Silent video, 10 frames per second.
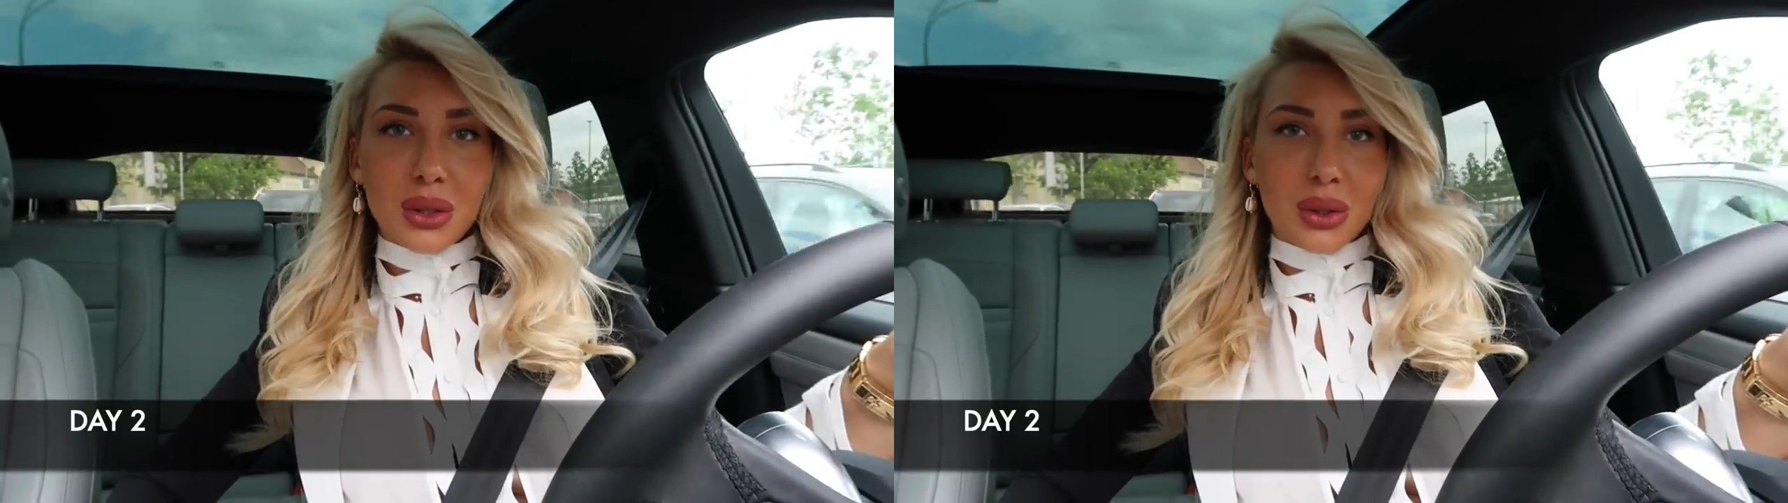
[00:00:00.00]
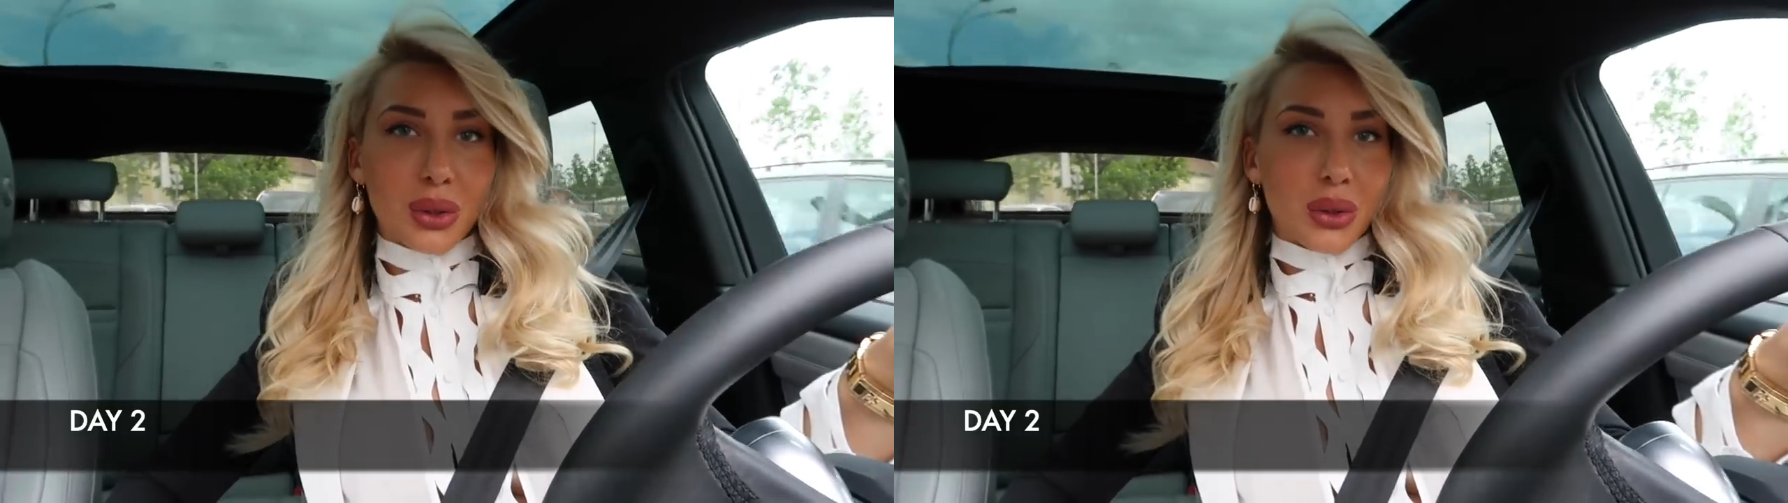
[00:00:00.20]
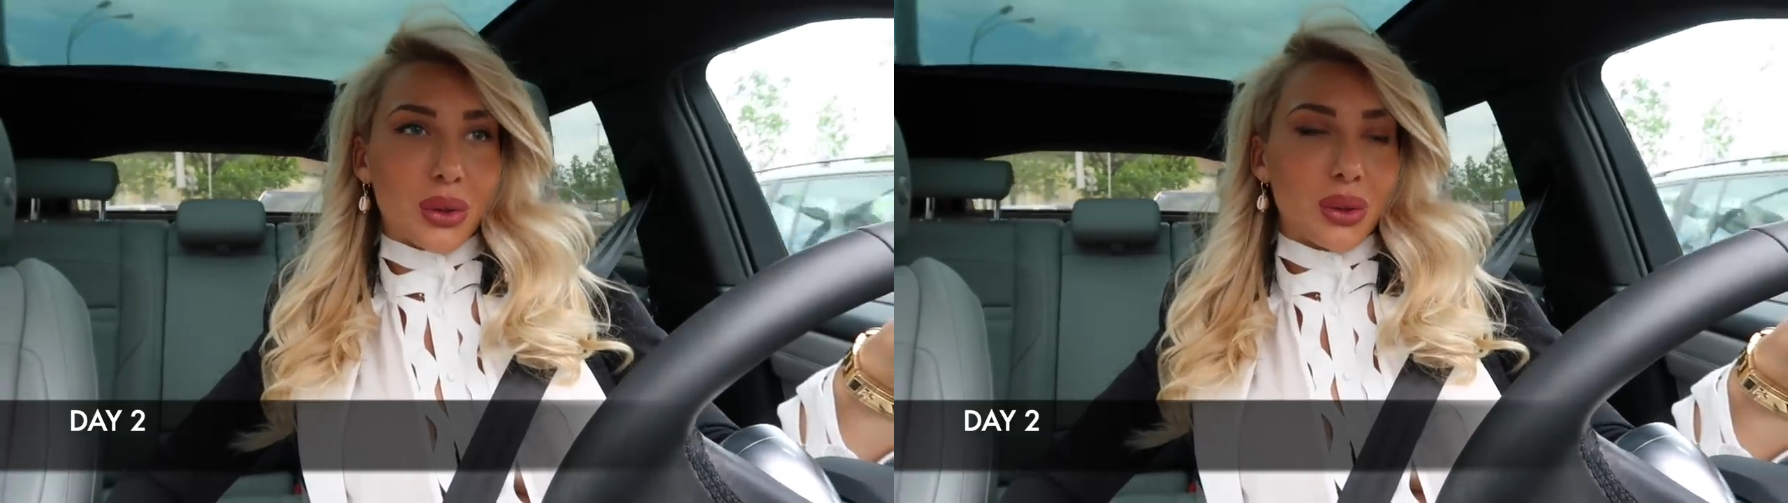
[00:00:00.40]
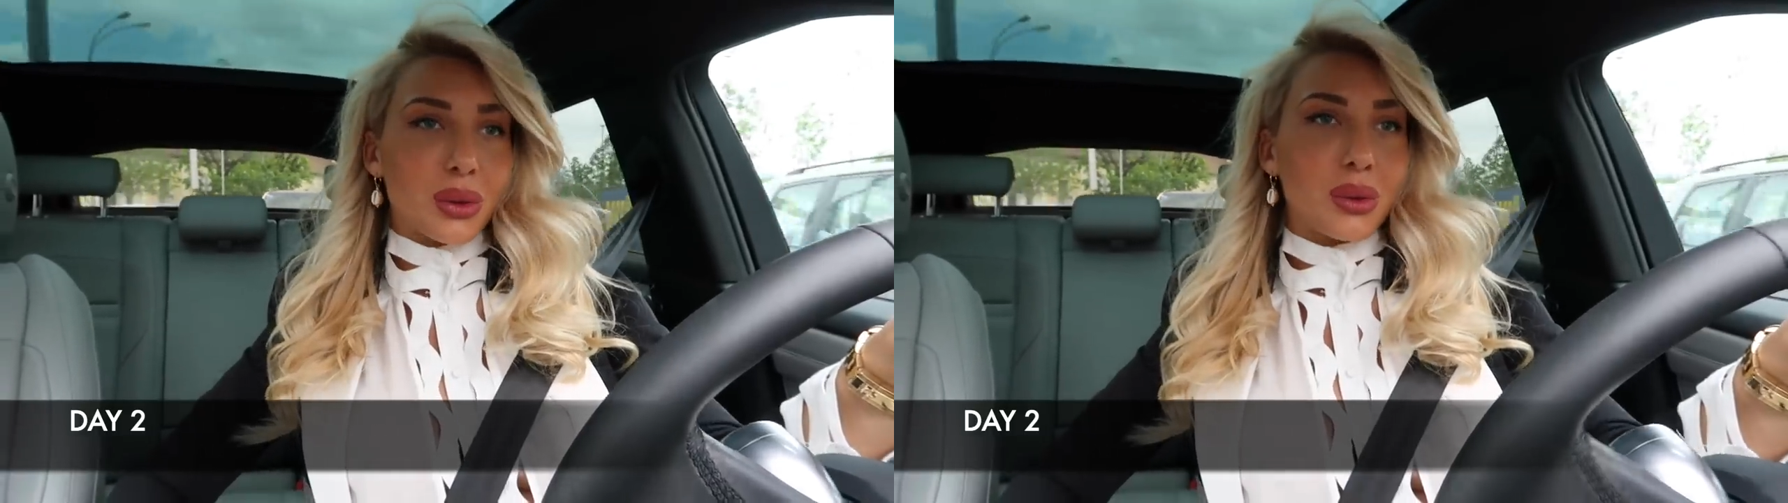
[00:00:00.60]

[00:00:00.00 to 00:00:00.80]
to